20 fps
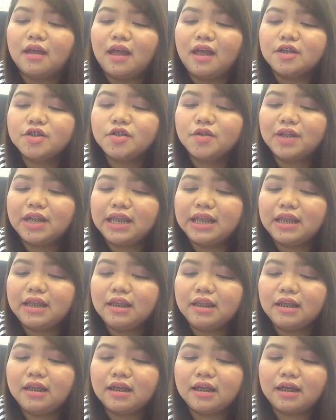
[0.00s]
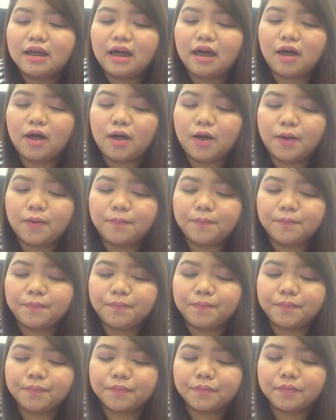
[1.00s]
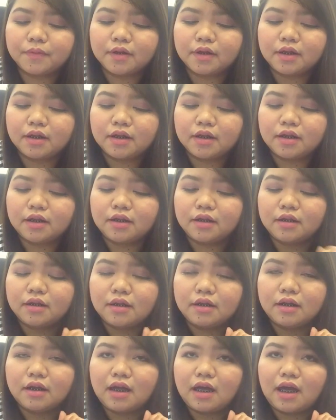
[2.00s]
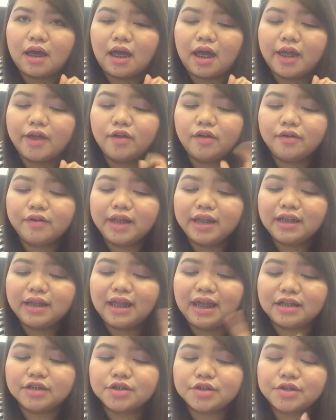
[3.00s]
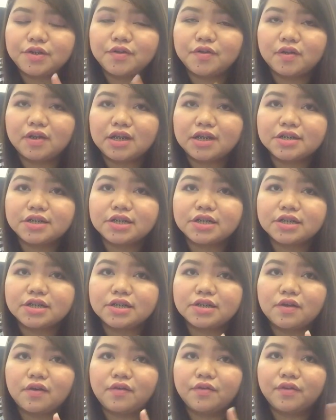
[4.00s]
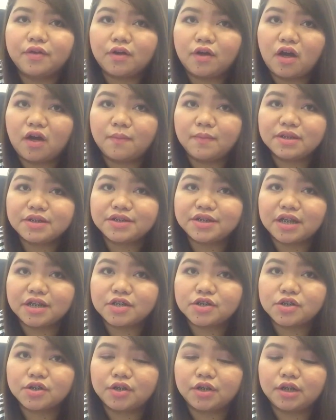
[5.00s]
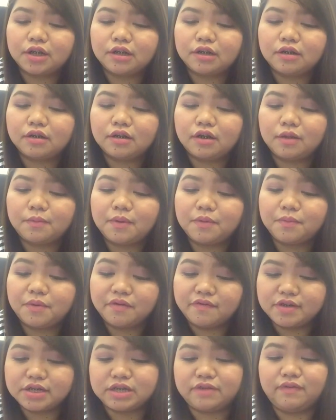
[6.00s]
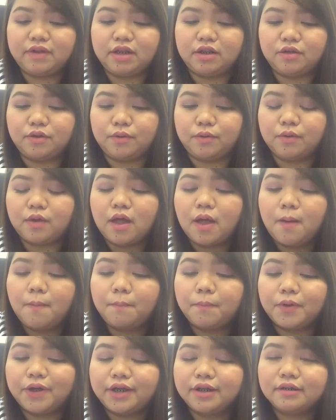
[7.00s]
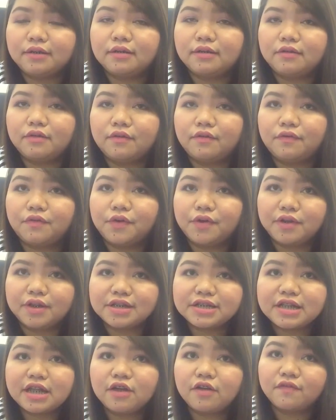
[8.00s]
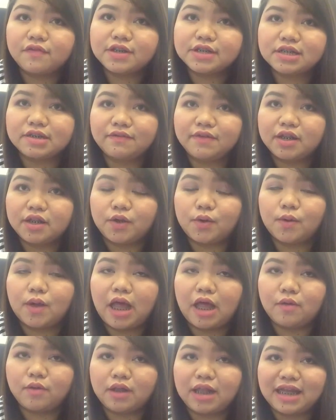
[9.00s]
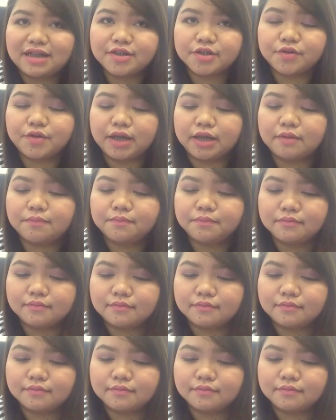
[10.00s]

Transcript: Actually, I already answered this on the comment section on my previous video, but for the sake of this video, I will answer it.